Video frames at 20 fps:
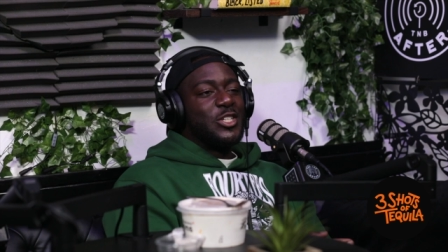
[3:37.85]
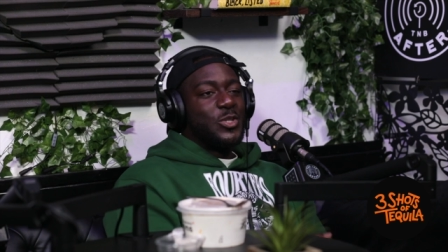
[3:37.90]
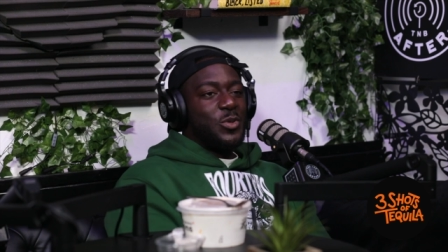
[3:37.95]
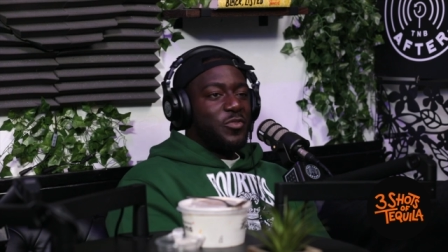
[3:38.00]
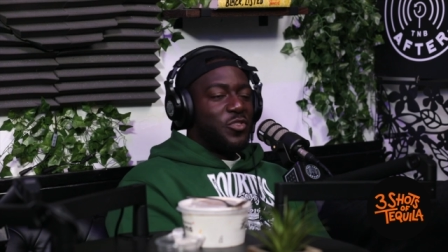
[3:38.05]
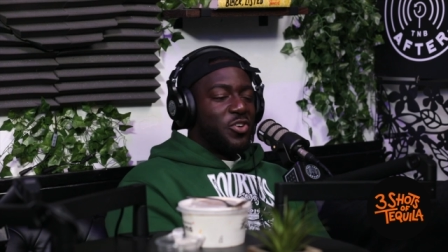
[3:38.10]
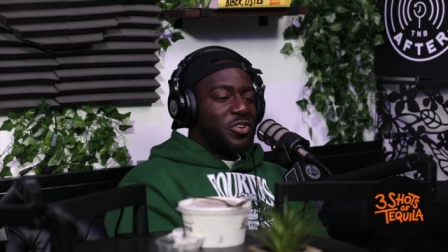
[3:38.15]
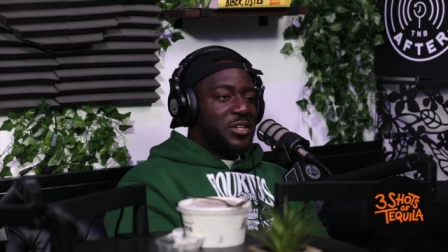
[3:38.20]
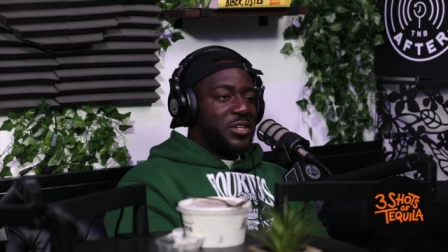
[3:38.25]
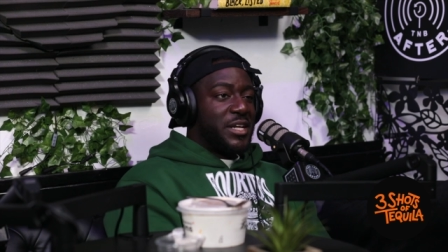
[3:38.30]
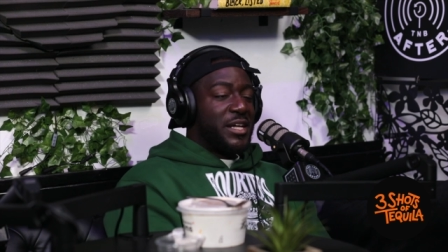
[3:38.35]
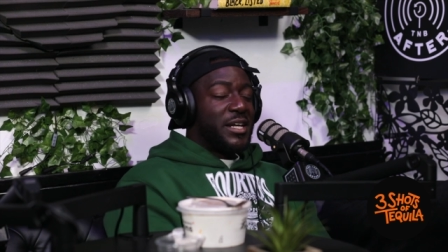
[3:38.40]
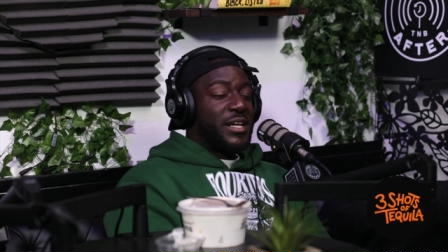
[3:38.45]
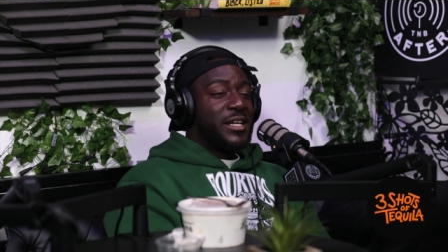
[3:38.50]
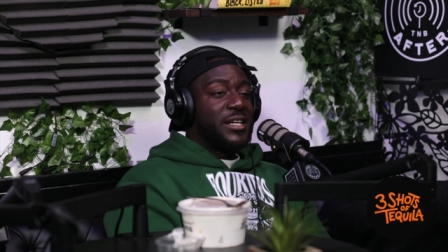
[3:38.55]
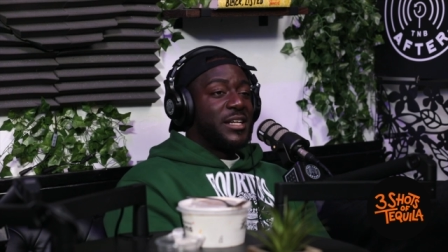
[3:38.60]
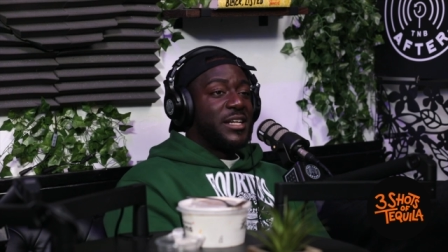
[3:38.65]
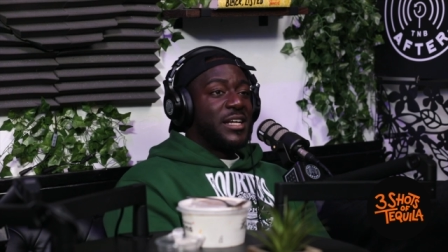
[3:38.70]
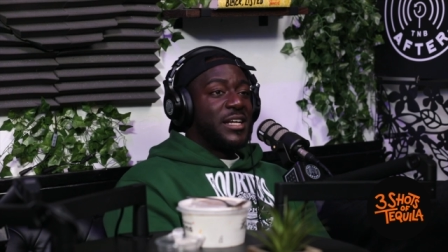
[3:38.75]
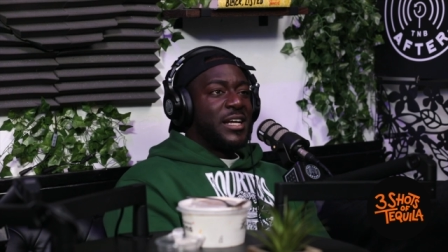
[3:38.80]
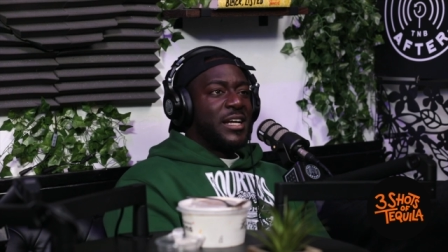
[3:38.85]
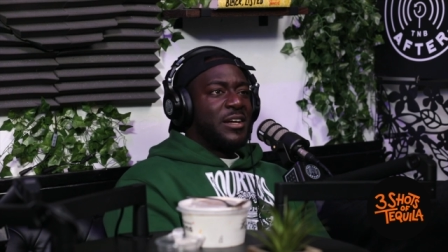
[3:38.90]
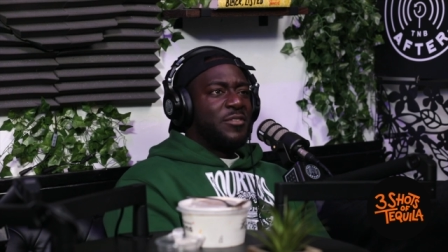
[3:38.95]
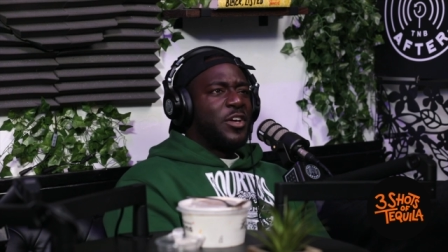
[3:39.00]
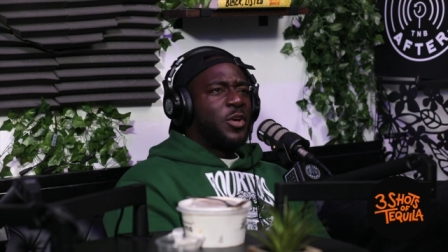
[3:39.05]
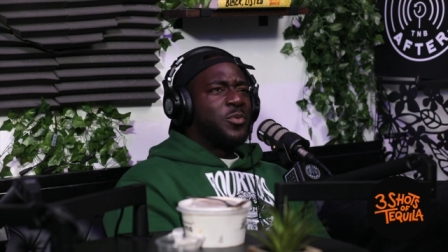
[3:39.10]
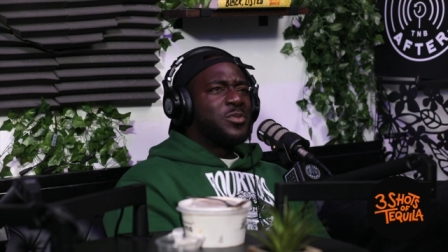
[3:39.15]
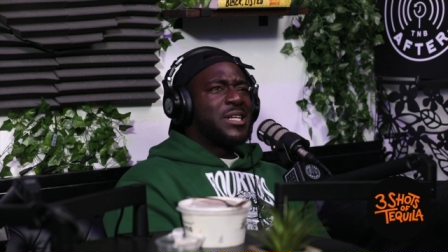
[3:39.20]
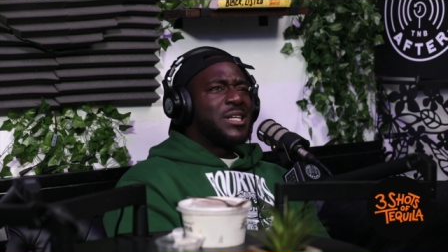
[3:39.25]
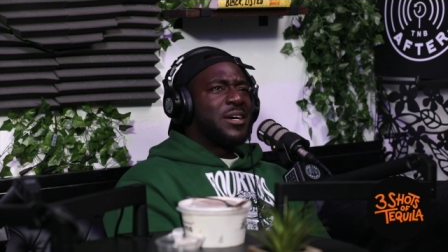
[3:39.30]
We've gone there. I
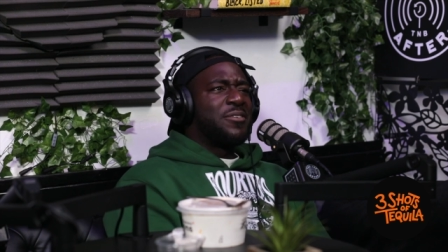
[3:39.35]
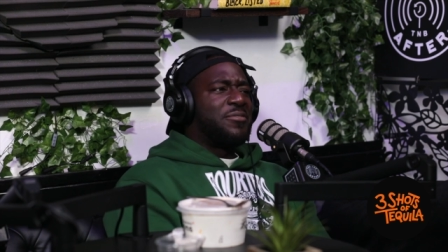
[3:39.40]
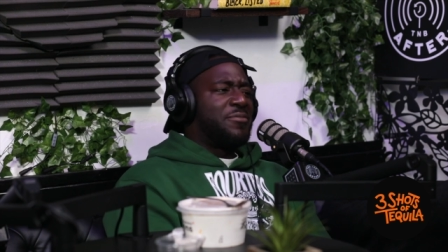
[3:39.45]
think it was like a